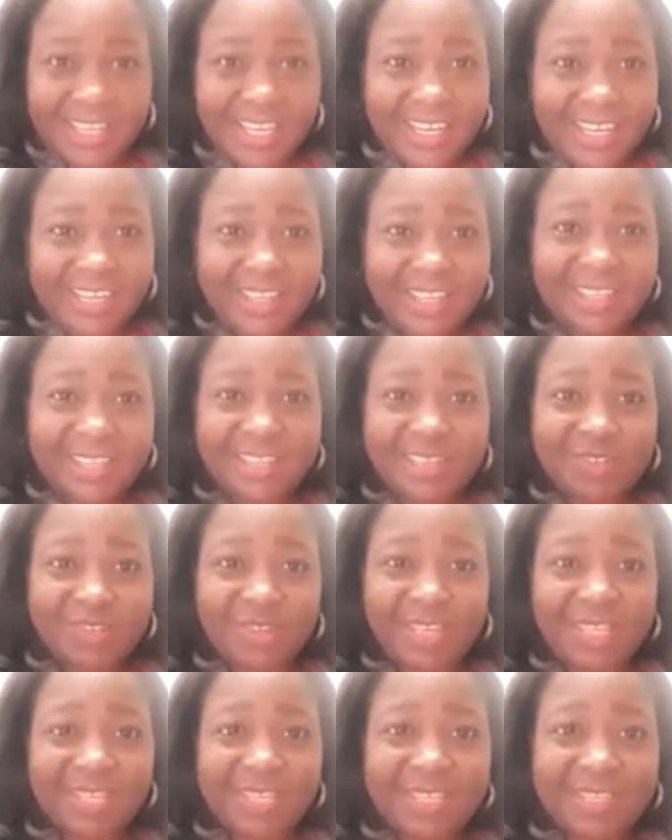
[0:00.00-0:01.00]
editing is
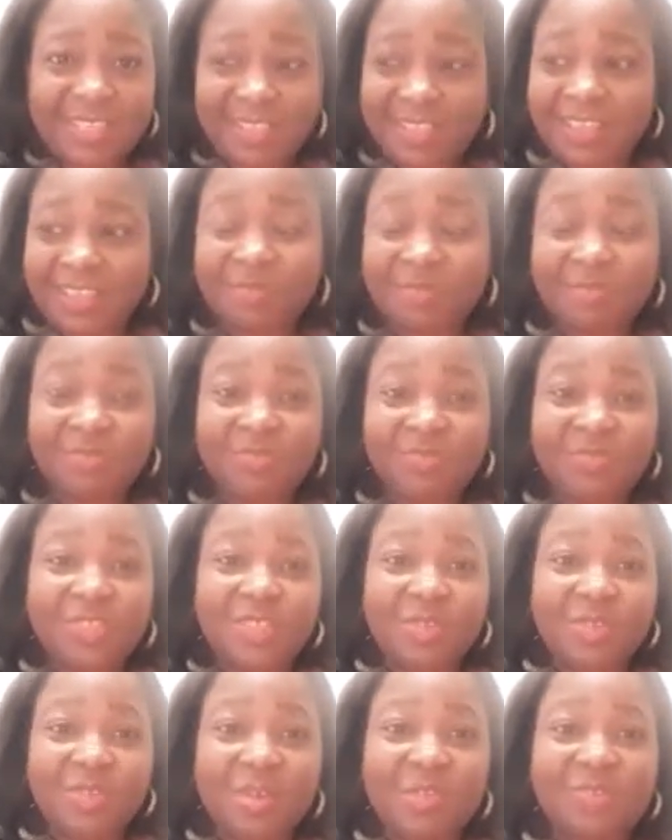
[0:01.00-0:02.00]
not an easy thing.
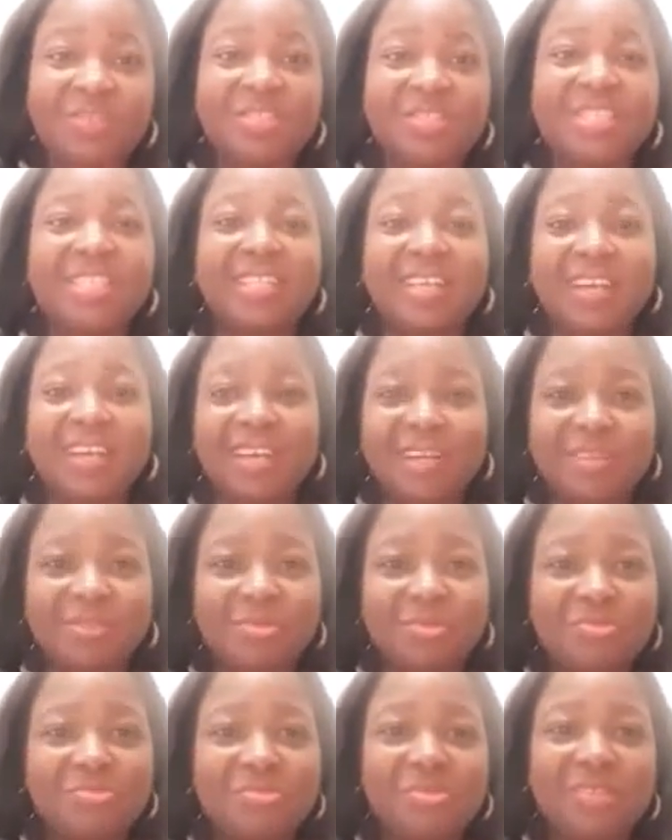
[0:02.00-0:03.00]
You have to sit
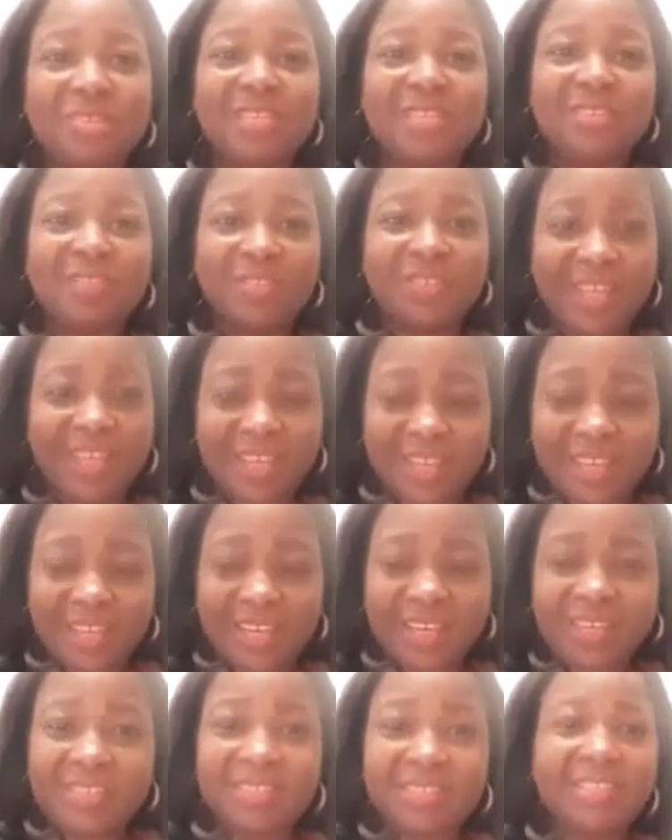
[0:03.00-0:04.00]
down, put things
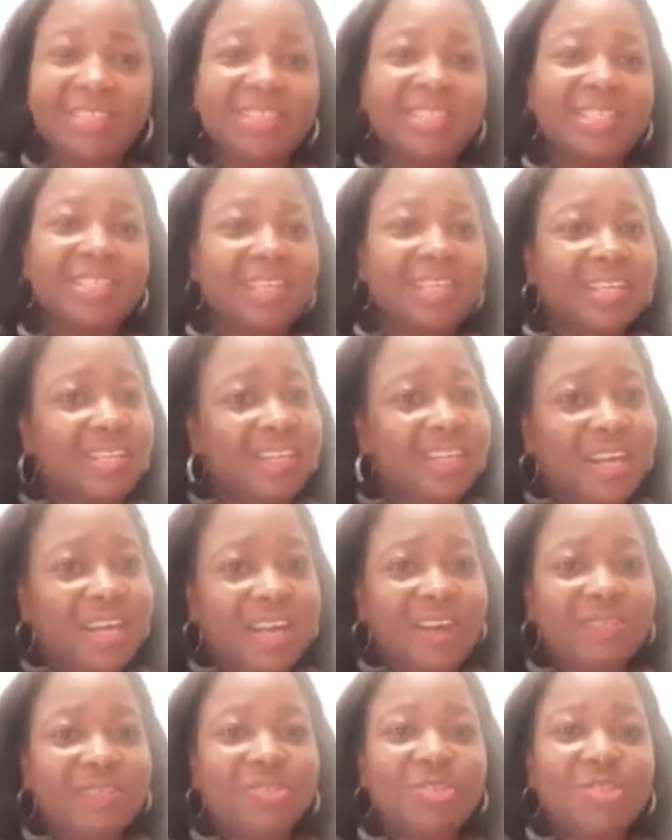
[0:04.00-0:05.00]
together. I
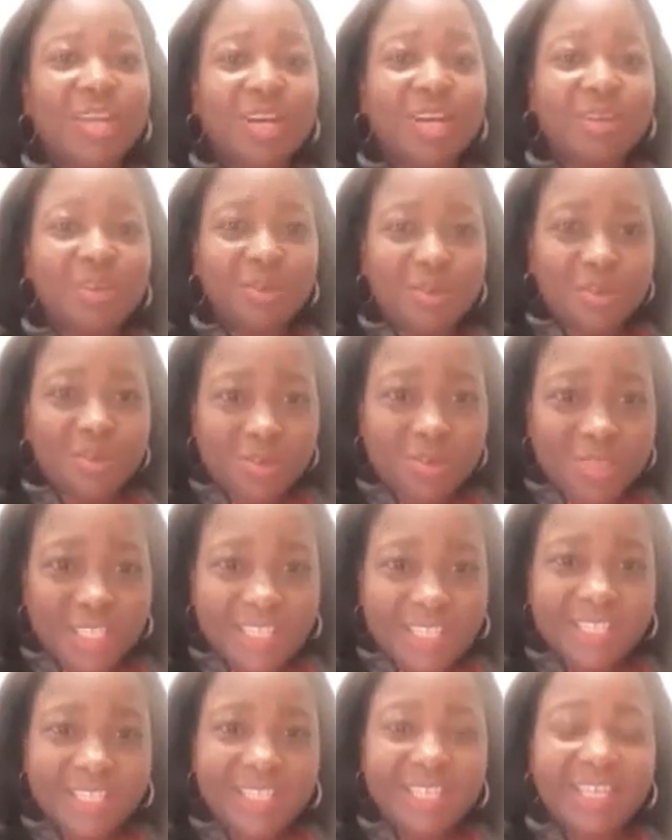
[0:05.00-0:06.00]
have to
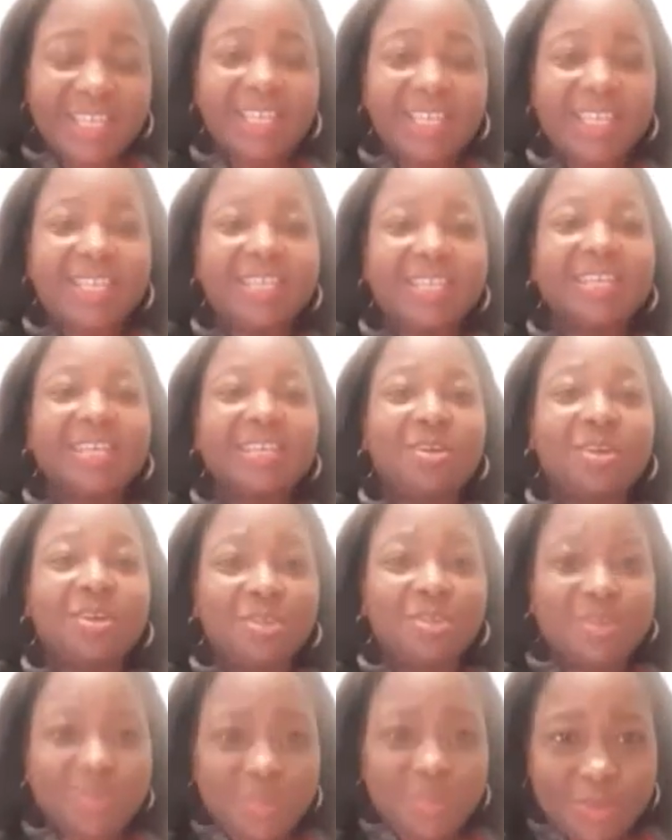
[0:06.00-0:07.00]
download the
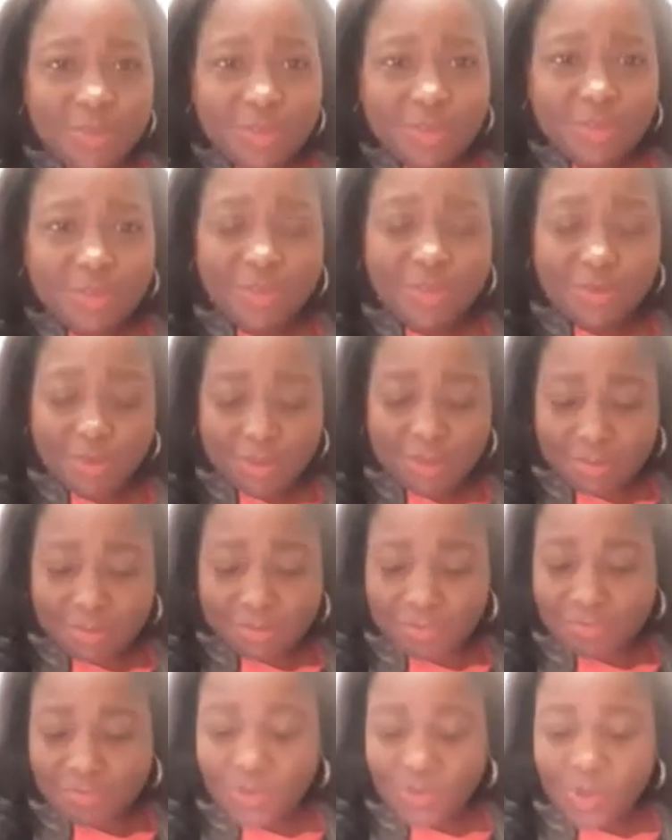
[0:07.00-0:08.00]
audios
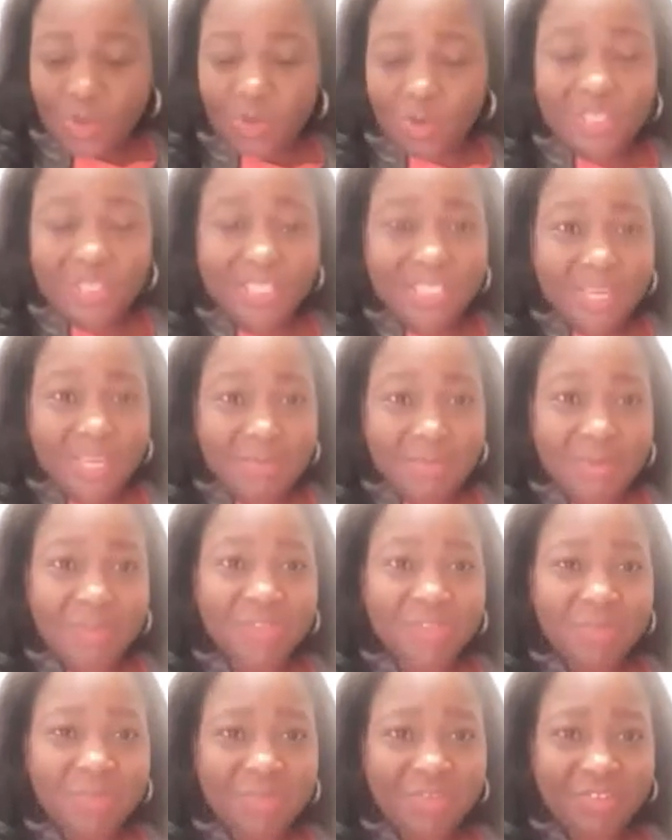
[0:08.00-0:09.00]
from WhatsApp
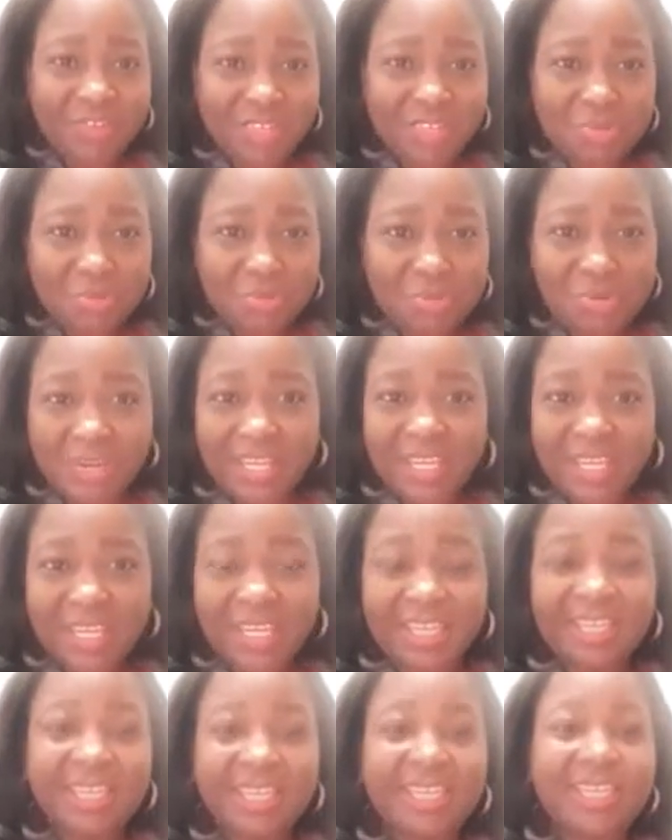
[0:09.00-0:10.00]
after we finish
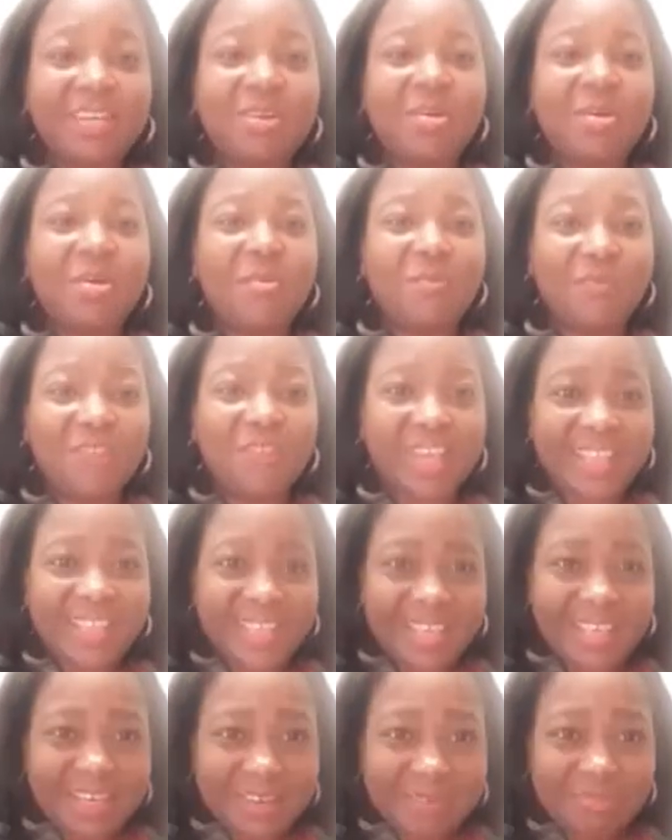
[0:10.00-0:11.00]
praying, convert
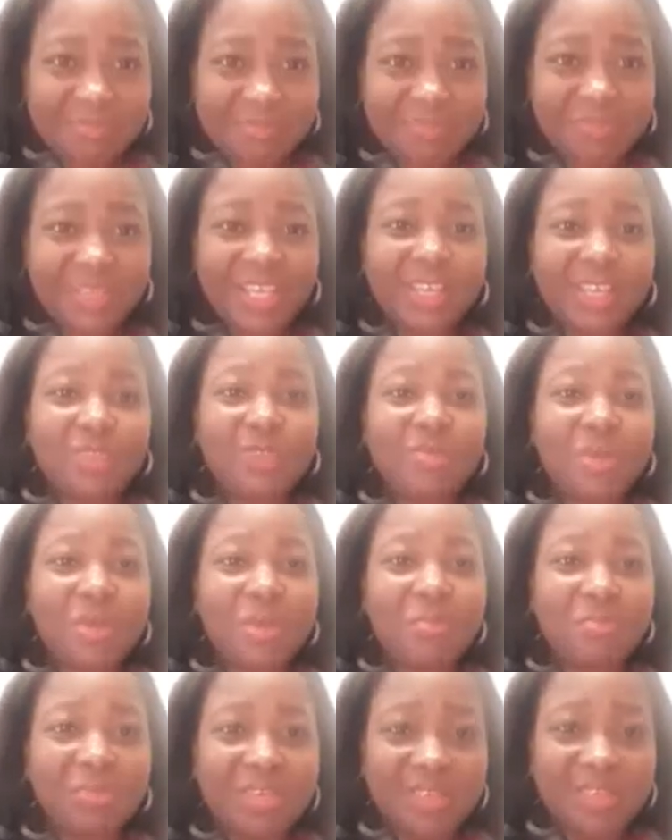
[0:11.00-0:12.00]
them into
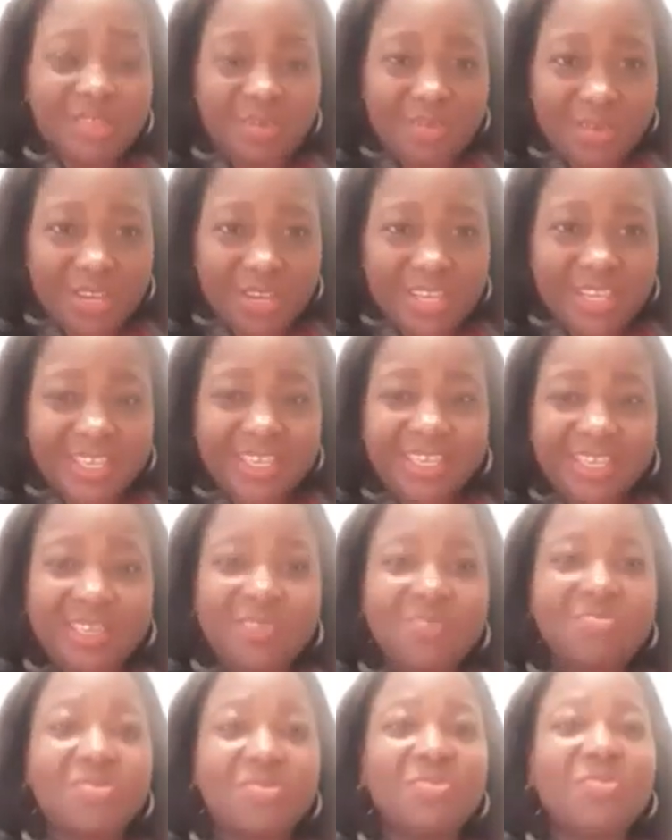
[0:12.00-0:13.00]
MP3
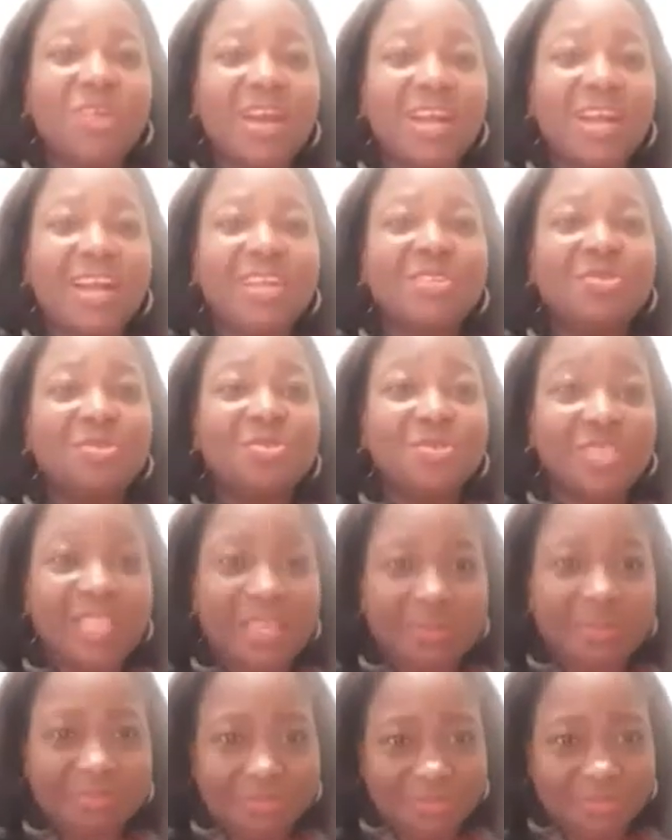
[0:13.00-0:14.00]
before I can use
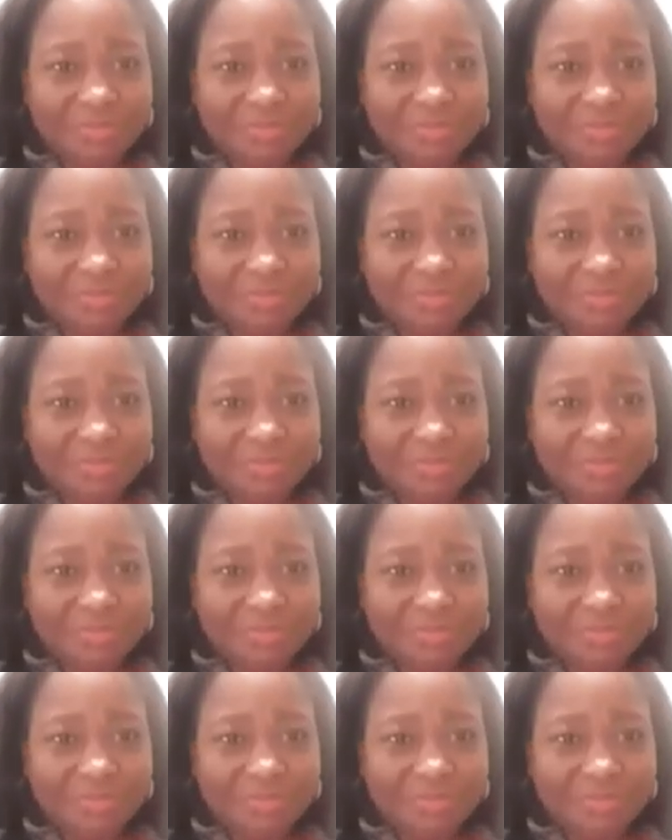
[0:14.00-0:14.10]
them.